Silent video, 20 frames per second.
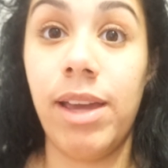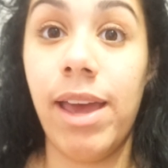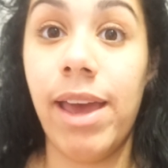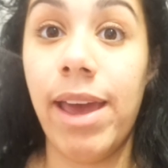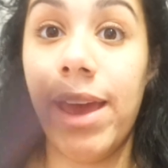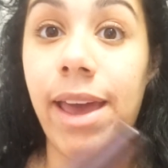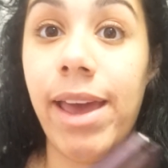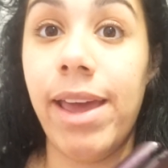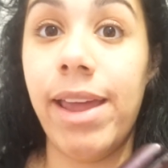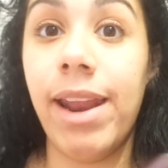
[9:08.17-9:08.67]

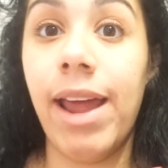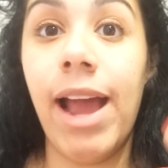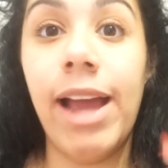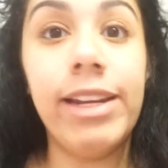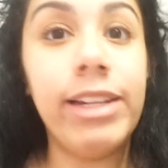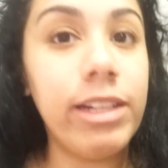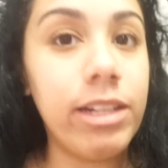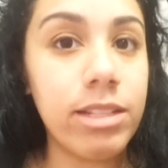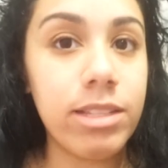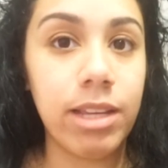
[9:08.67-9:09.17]
And I
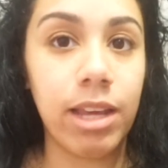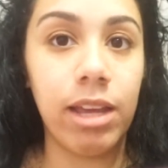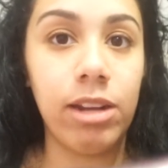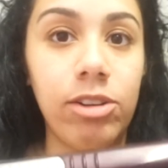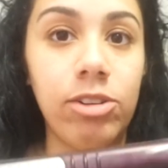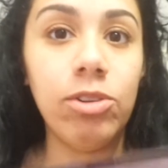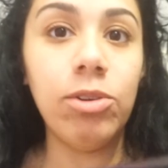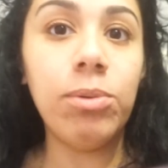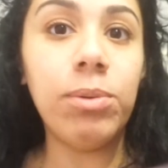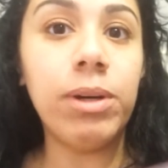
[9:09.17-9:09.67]
needed to get
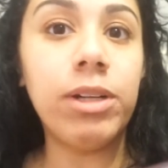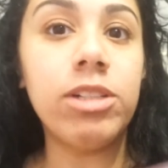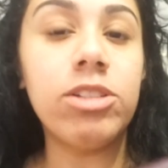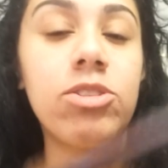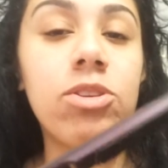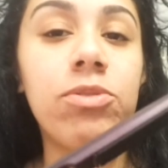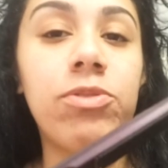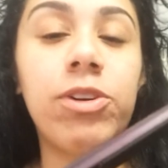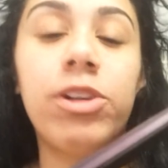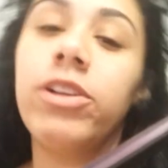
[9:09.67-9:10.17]
a new one.
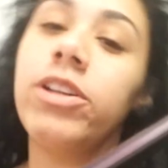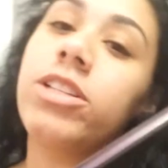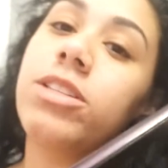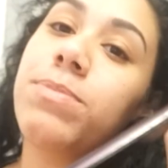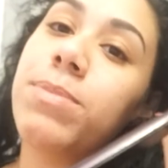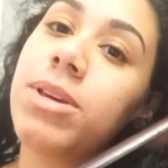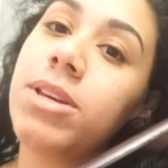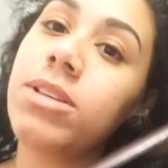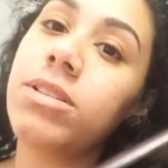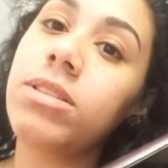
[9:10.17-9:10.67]
So for
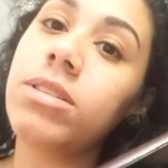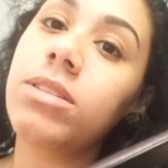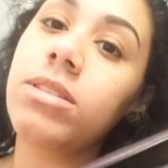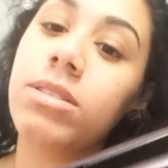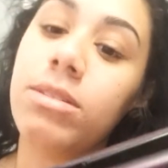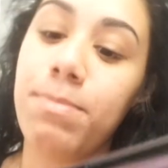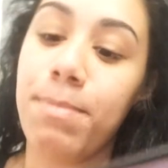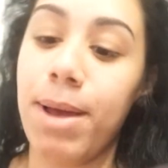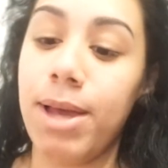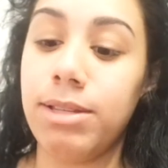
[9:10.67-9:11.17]

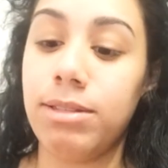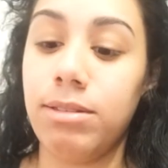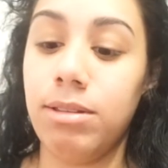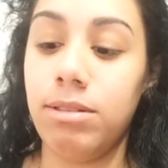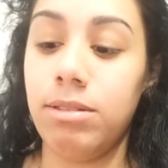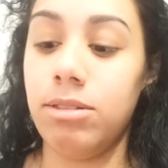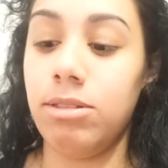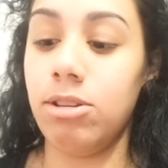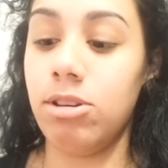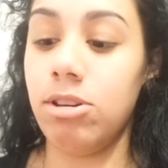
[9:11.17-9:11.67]
Christmas, my
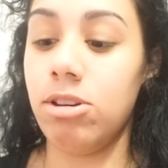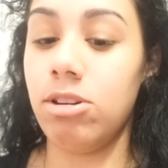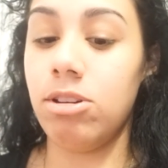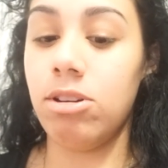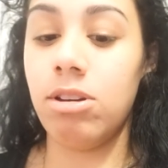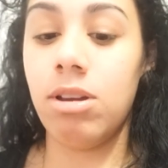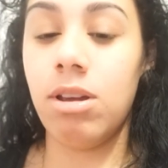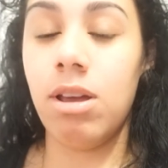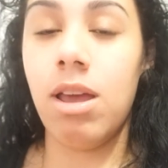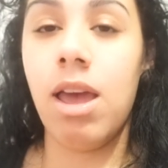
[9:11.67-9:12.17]

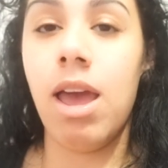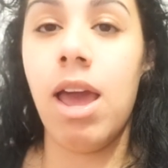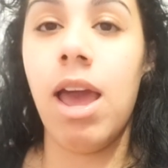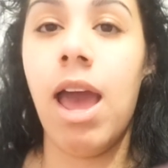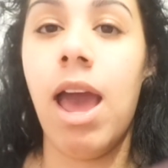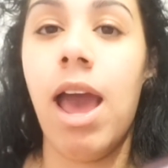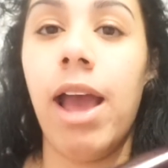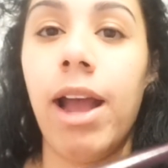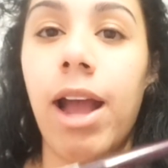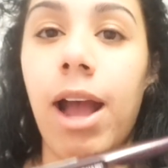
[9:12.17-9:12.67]
sister
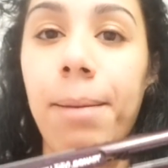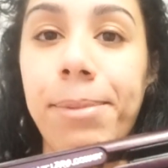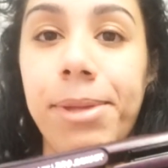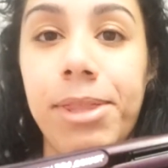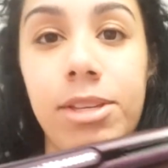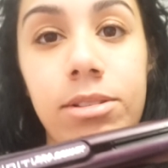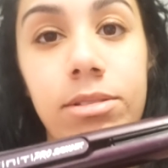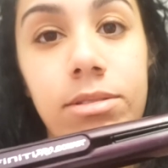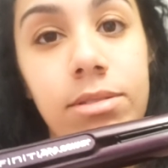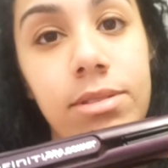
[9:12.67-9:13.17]
had got me
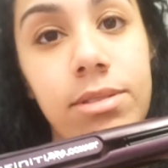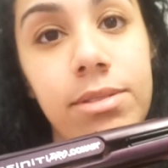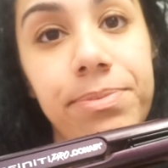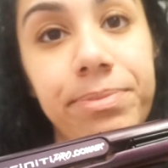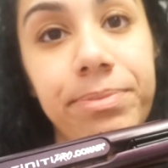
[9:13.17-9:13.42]
this.